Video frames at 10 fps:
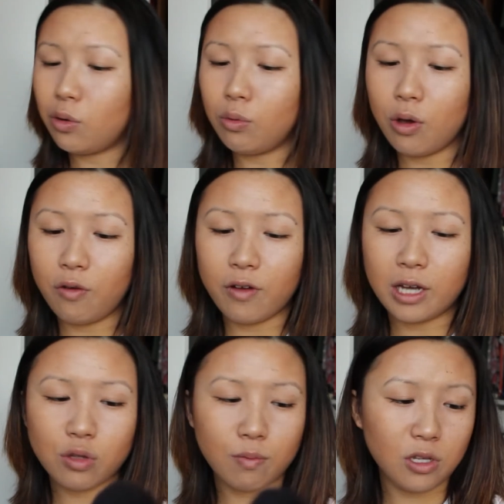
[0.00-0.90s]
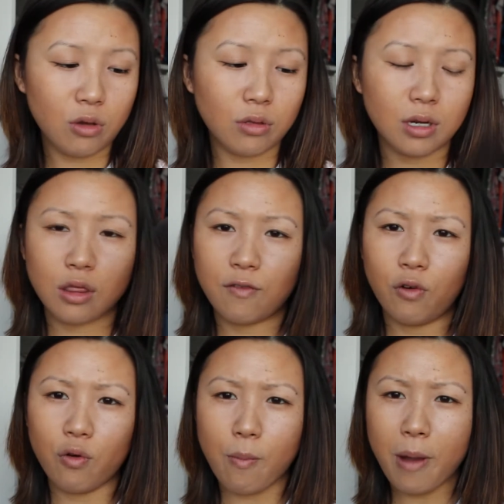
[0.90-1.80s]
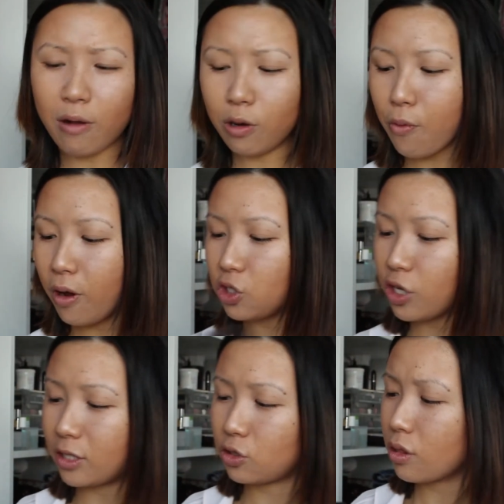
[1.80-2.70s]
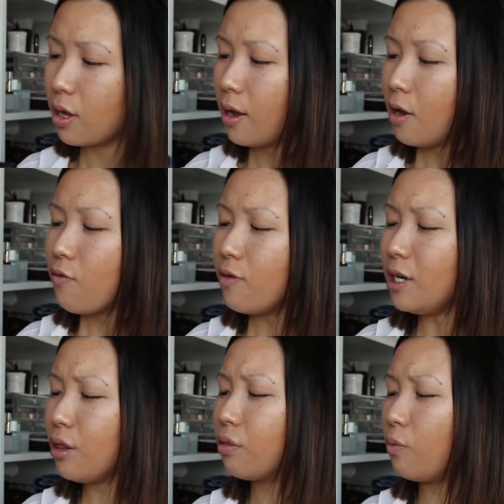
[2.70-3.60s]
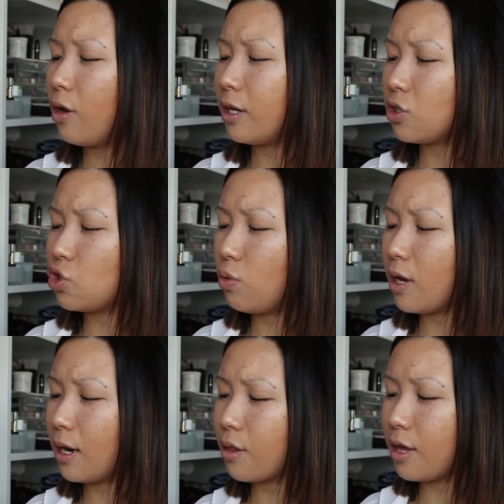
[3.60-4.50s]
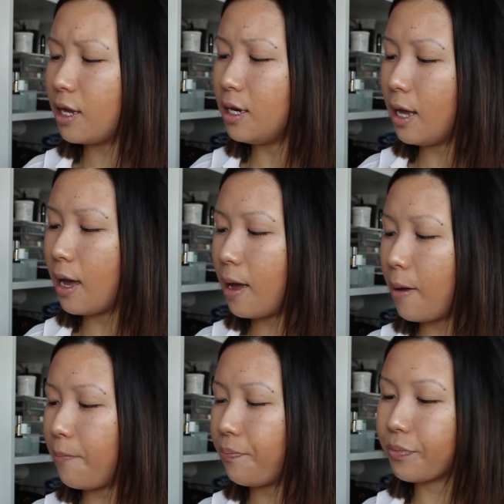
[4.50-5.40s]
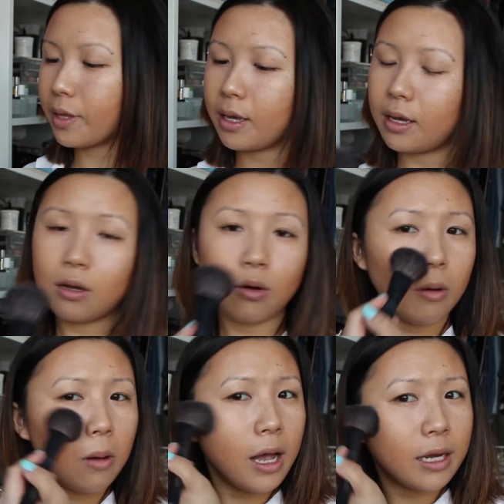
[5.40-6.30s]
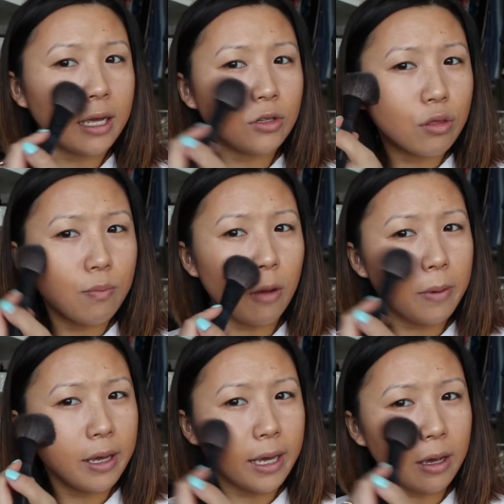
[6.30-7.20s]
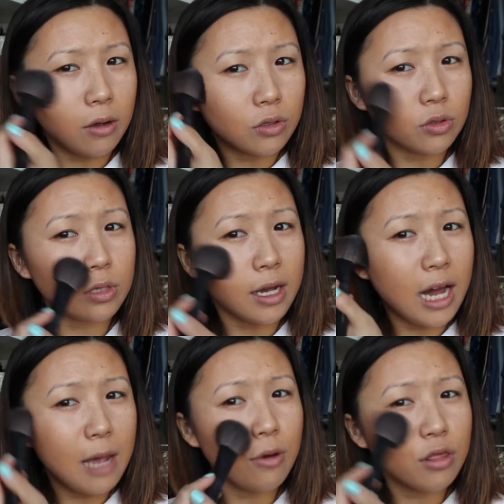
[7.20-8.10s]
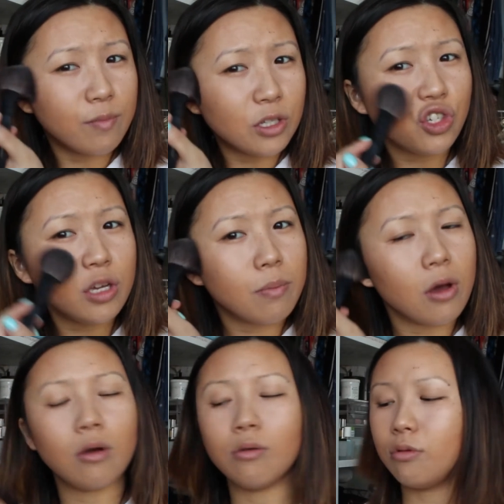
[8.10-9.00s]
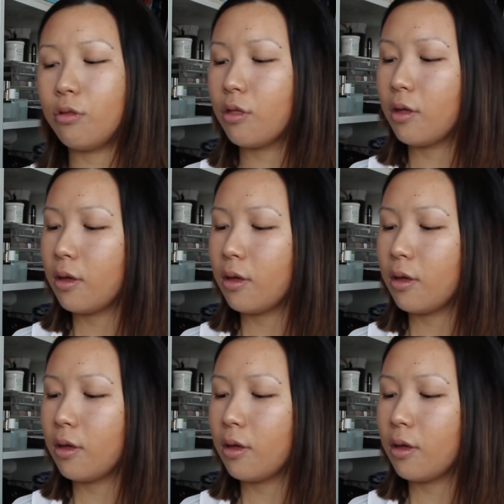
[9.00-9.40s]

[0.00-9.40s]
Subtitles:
all over, I've just been using the Sephora powder brush and just really swirling the two colours in, and then just popping it on the high points of my cheekbones